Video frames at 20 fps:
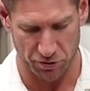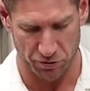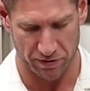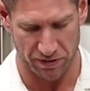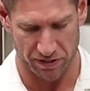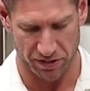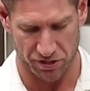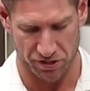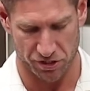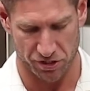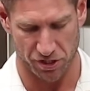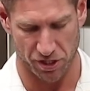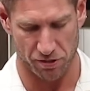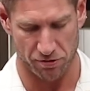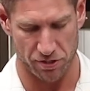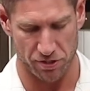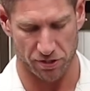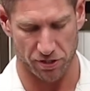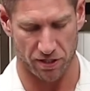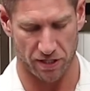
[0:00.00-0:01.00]
doing this to show
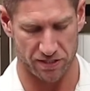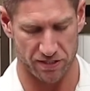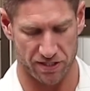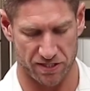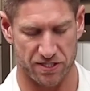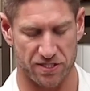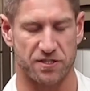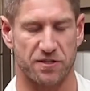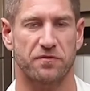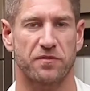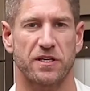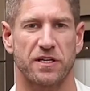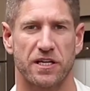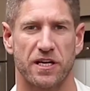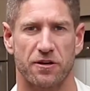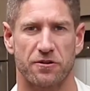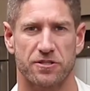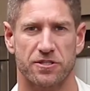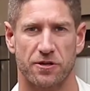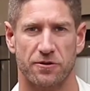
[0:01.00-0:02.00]
you guys, this is a
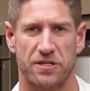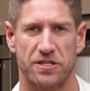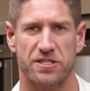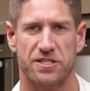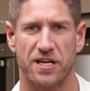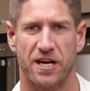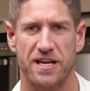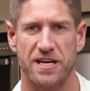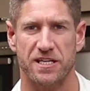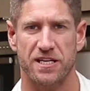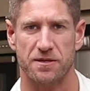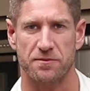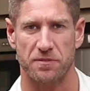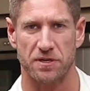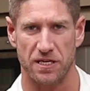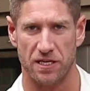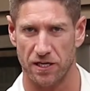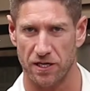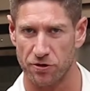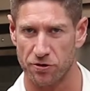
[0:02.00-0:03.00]
video, so it's taking
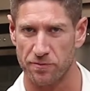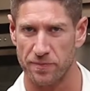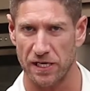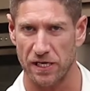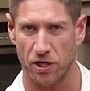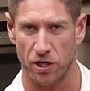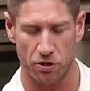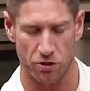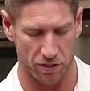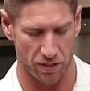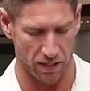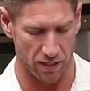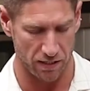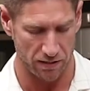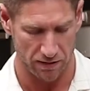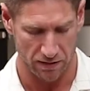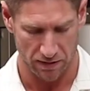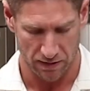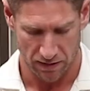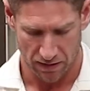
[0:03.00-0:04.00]
me a little bit
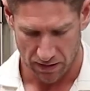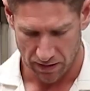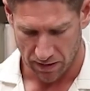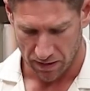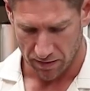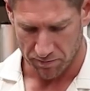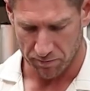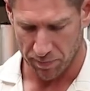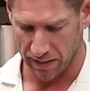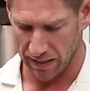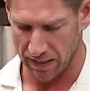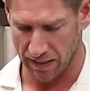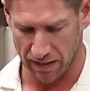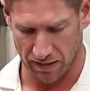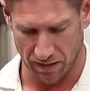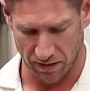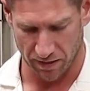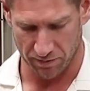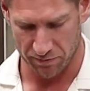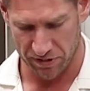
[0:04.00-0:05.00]
longer,
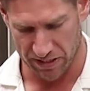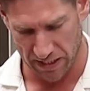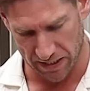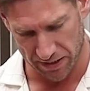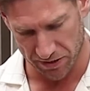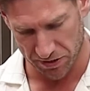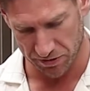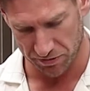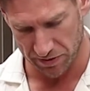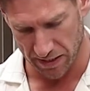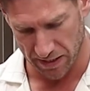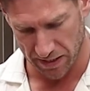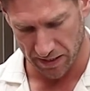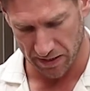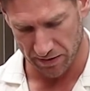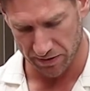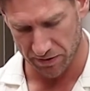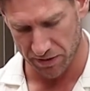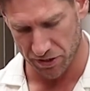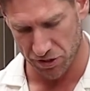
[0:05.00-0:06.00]
but I'm telling you
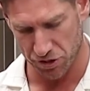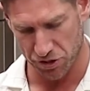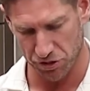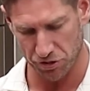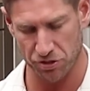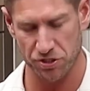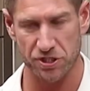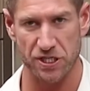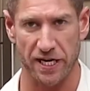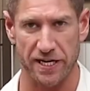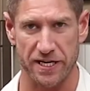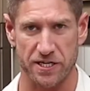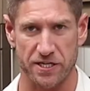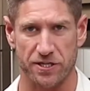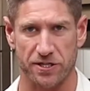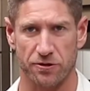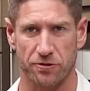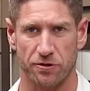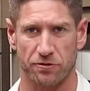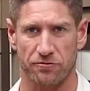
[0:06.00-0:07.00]
now, this should
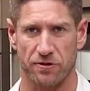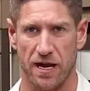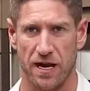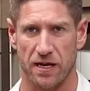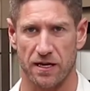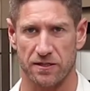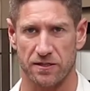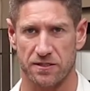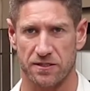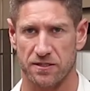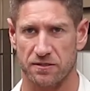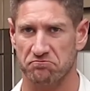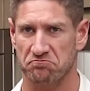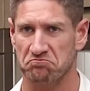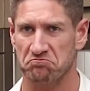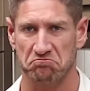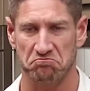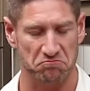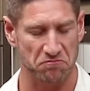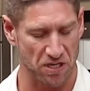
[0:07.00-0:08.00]
take you around
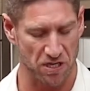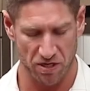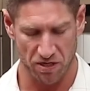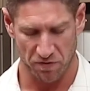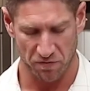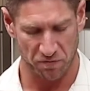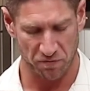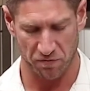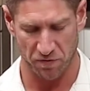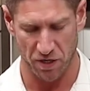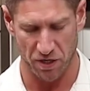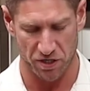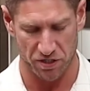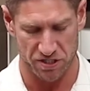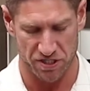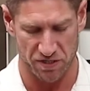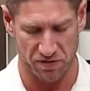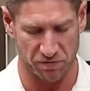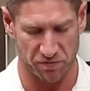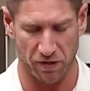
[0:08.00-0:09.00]

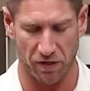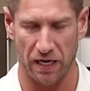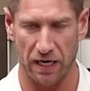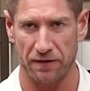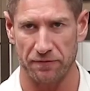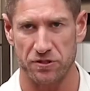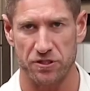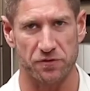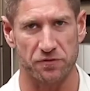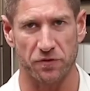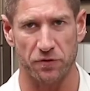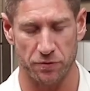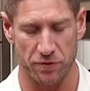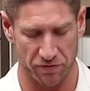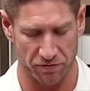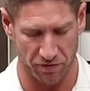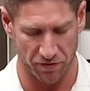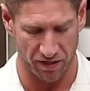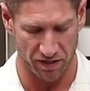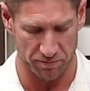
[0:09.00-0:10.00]
35 to
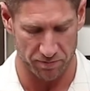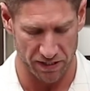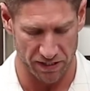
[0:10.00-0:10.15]
45